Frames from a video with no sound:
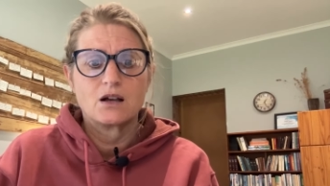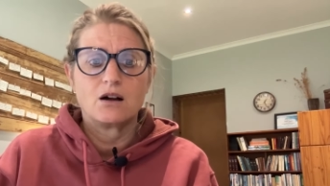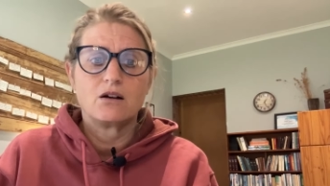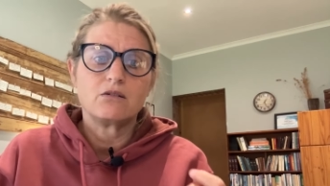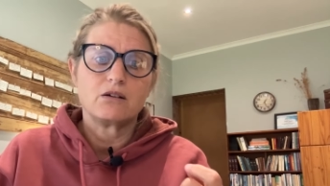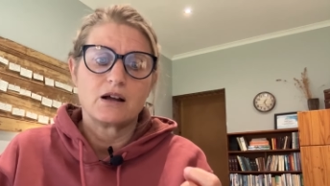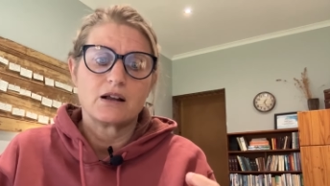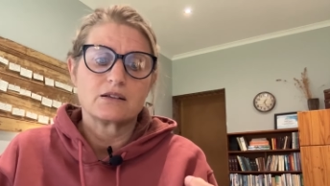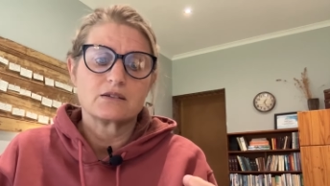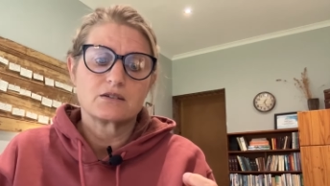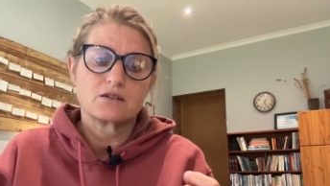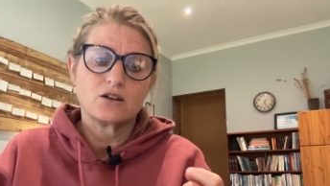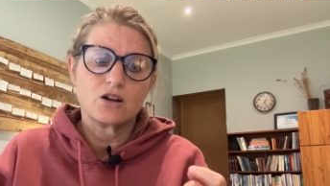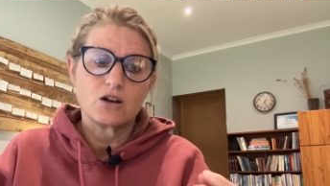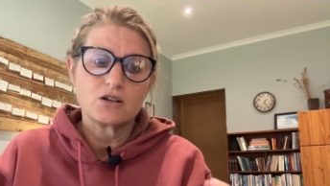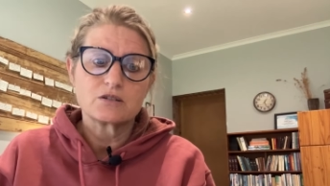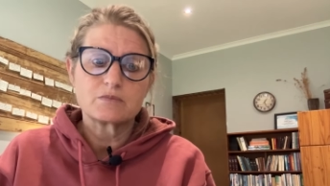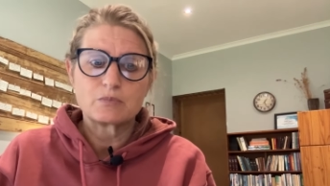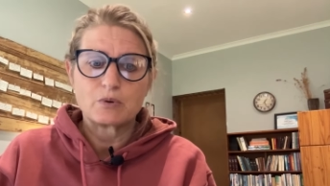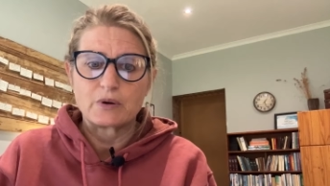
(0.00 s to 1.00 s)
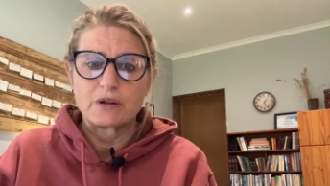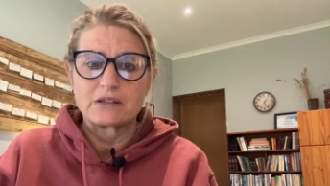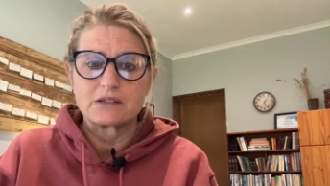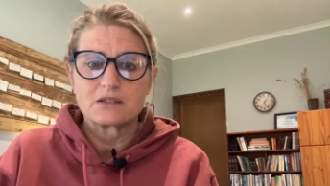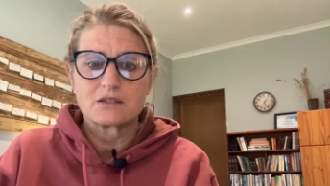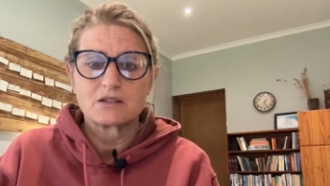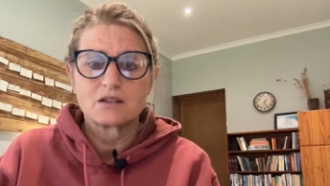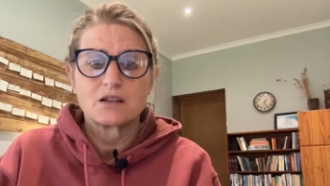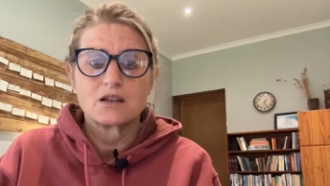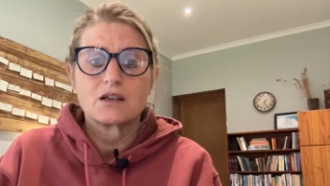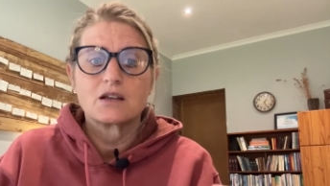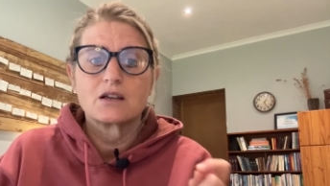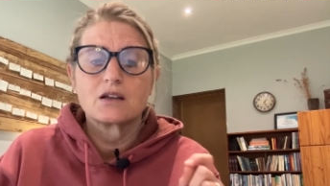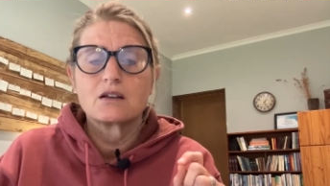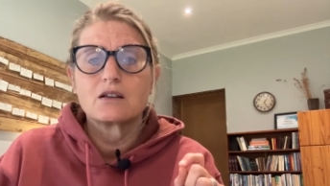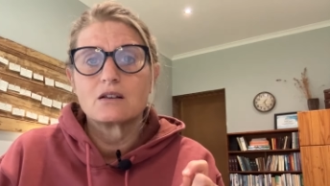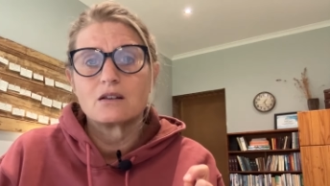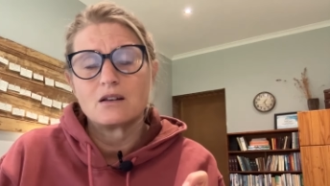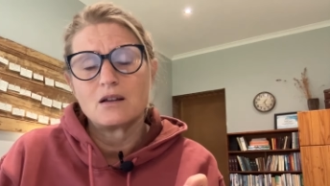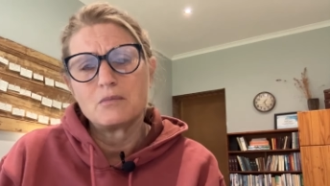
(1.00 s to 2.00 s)
All right, last point,
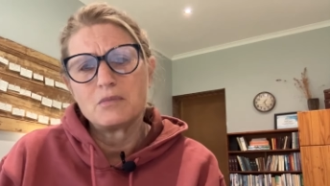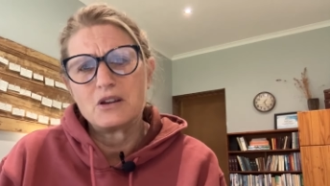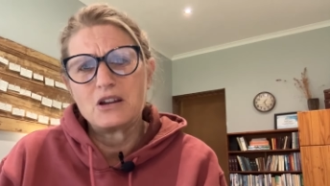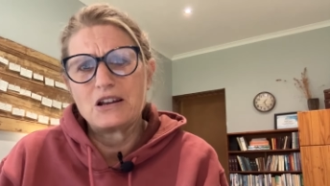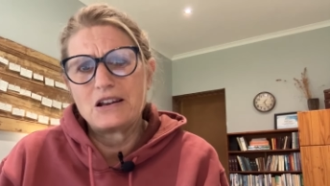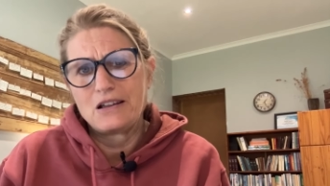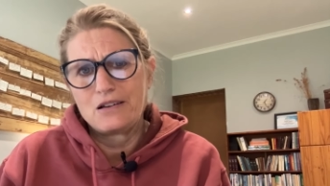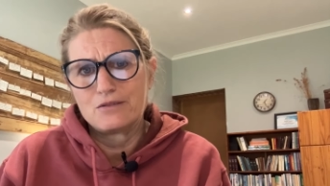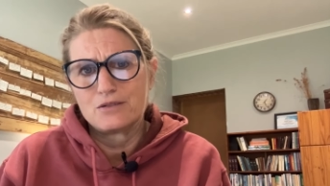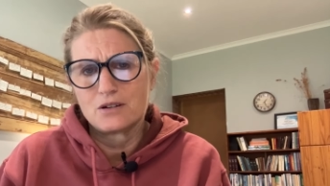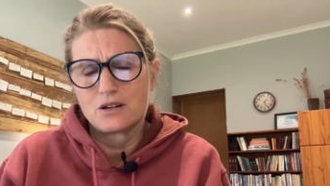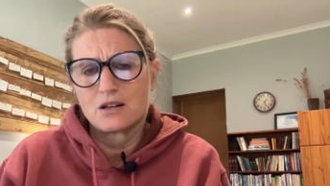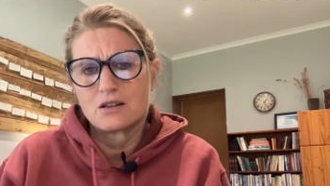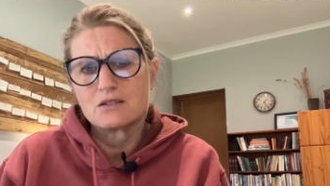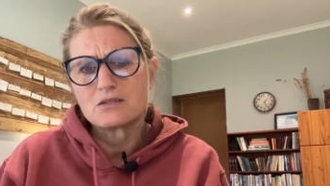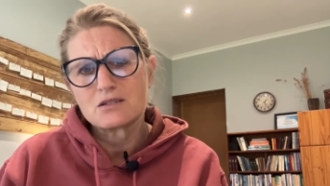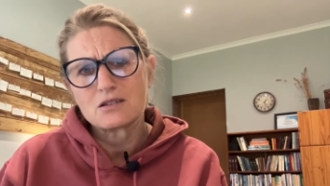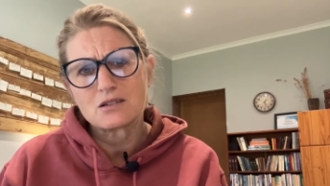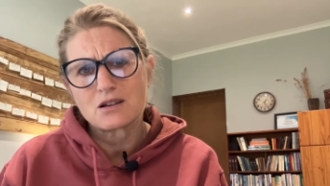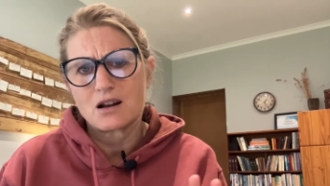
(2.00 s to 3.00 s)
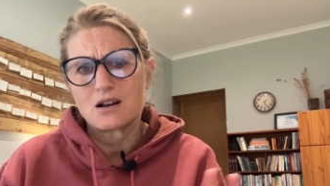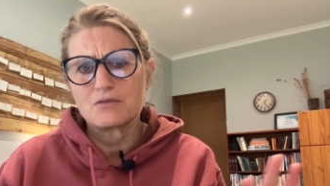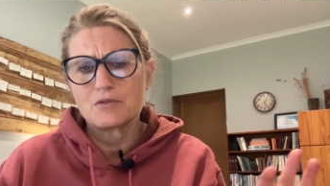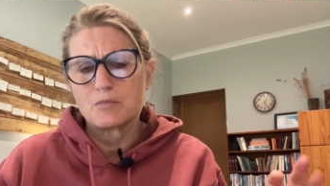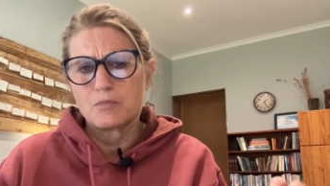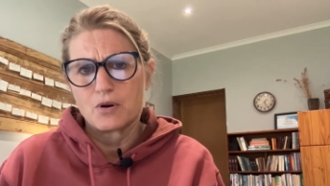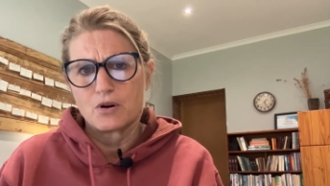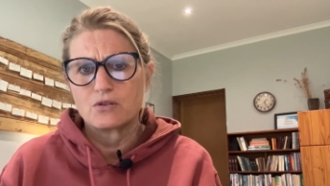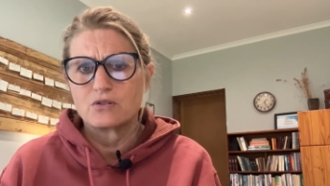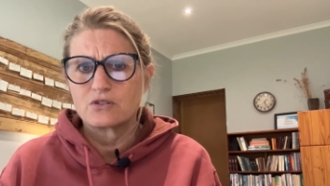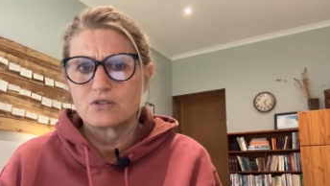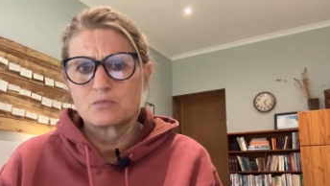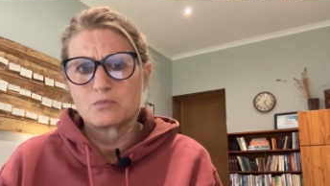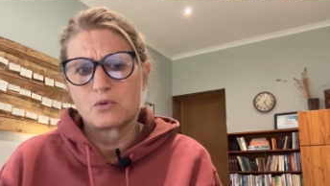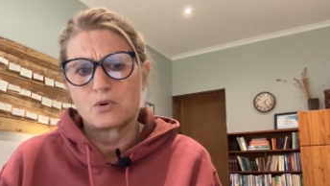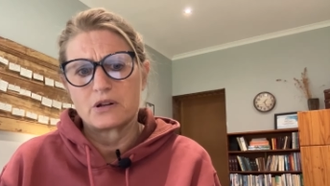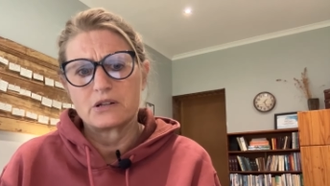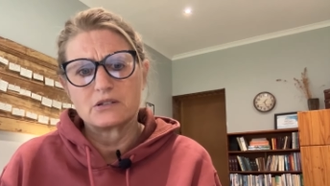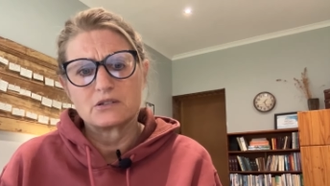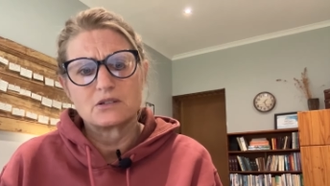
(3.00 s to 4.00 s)
number 11, and this is kind of a bonus
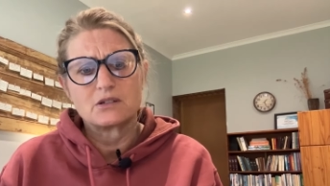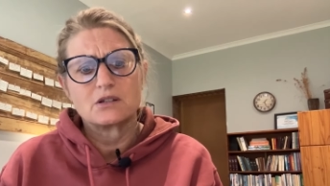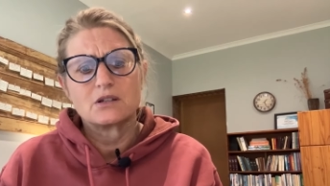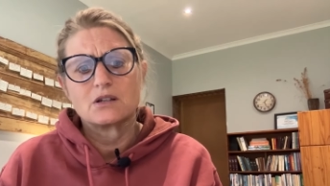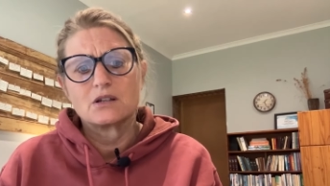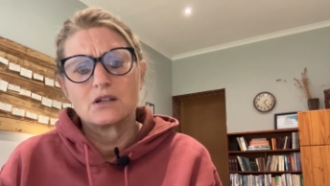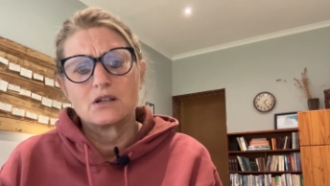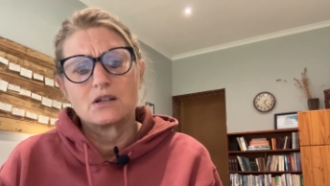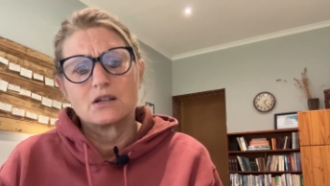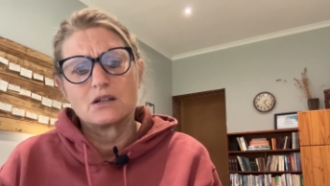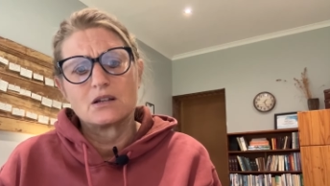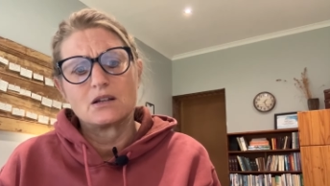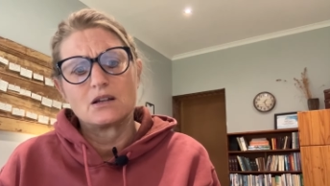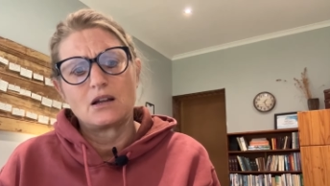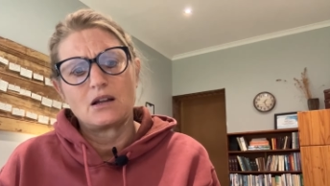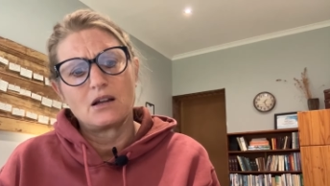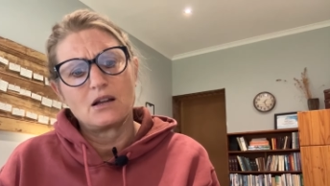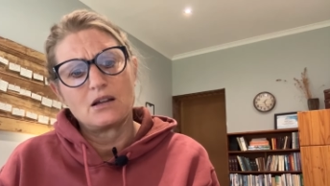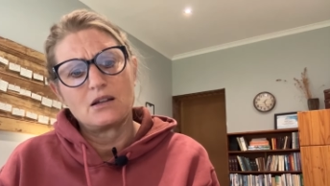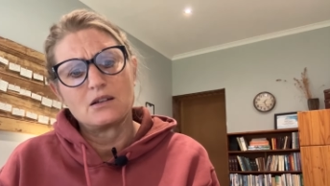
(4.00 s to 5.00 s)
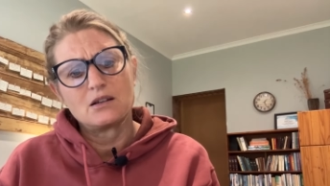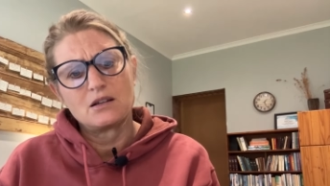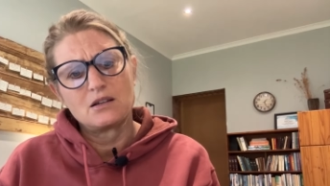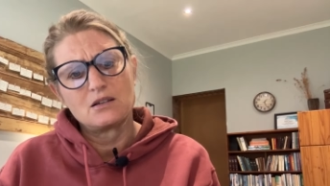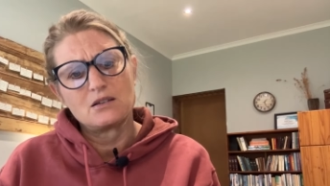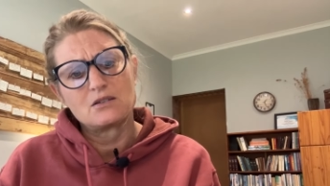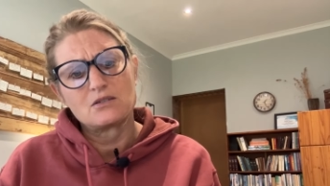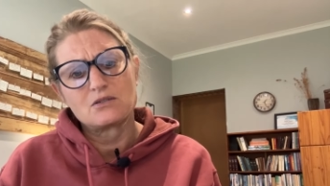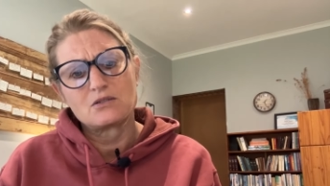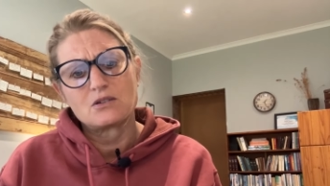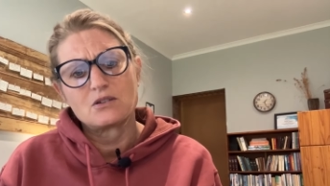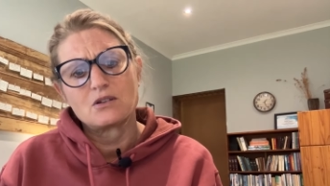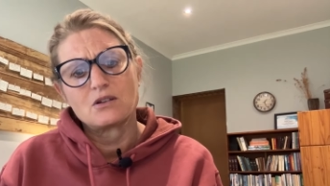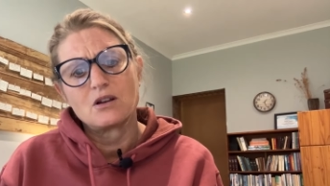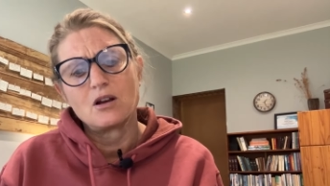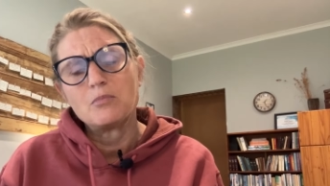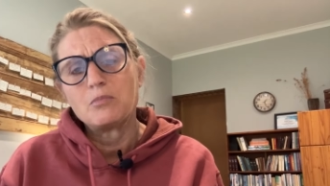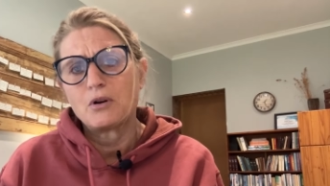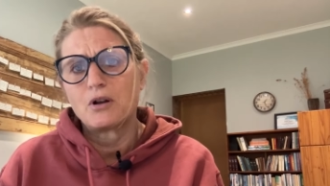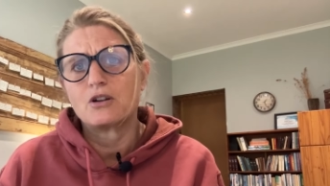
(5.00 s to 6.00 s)
point. It is
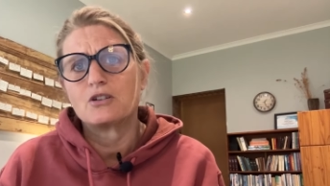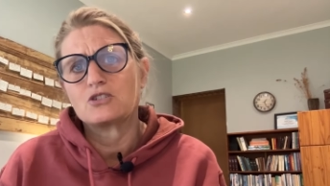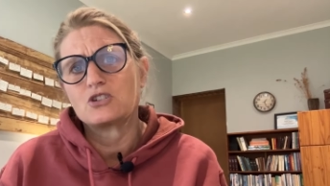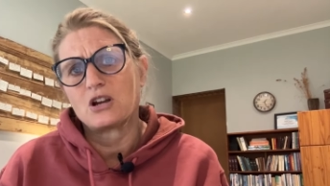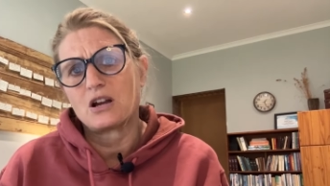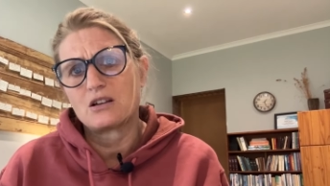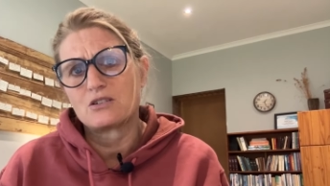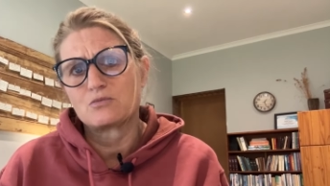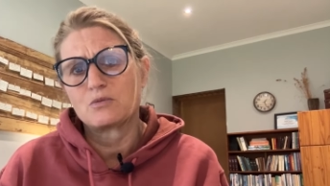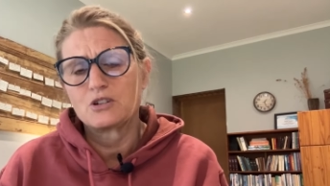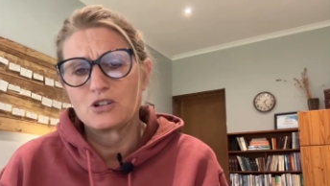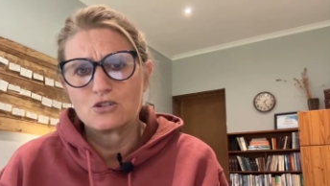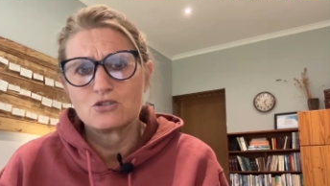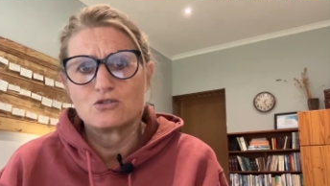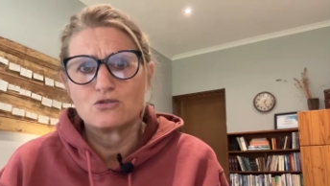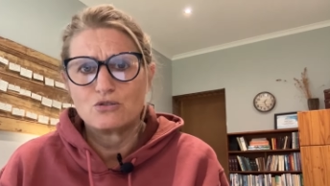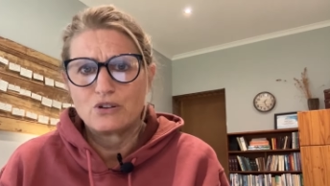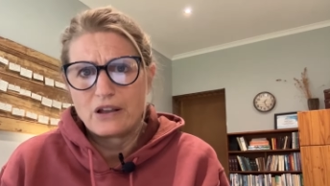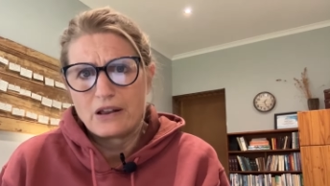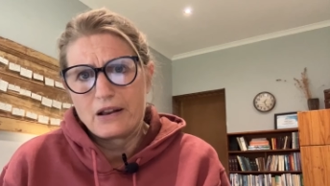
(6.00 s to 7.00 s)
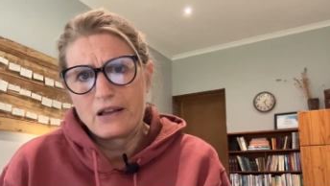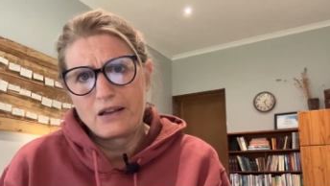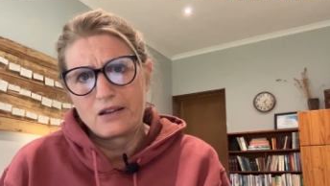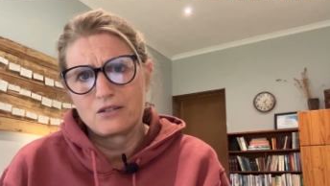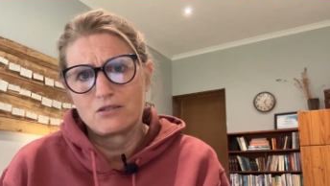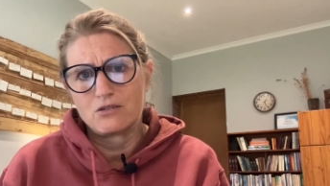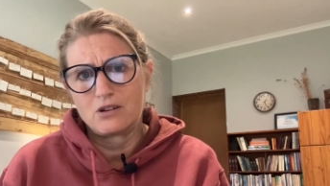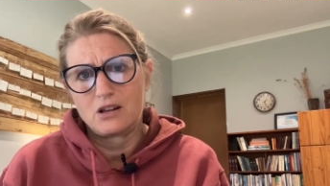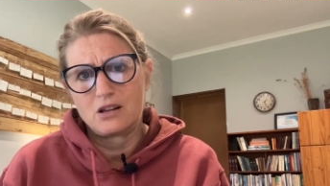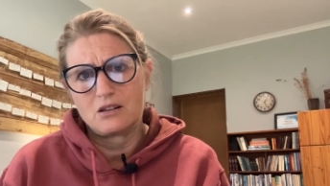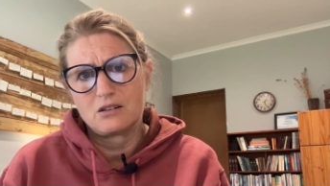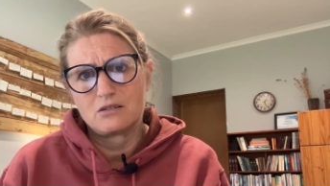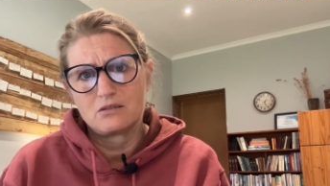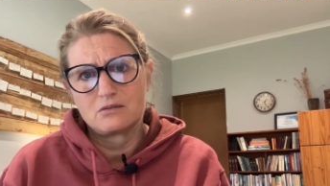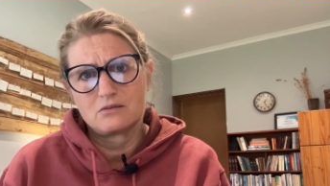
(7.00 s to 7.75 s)
apologize when you do get angry.